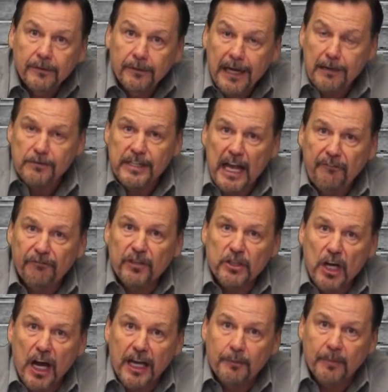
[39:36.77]
How's that for
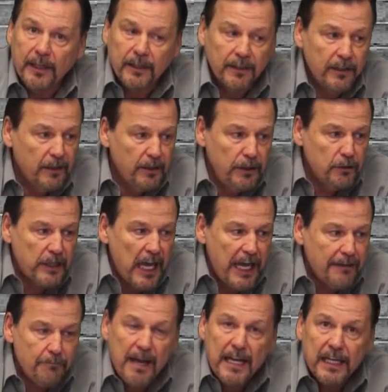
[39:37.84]
timing? You
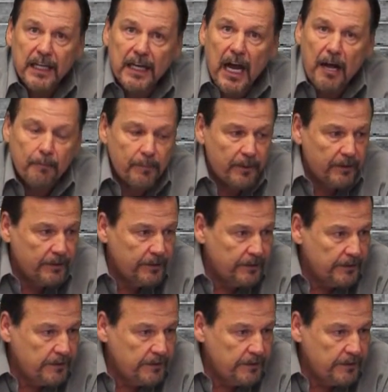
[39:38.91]
can't make it up.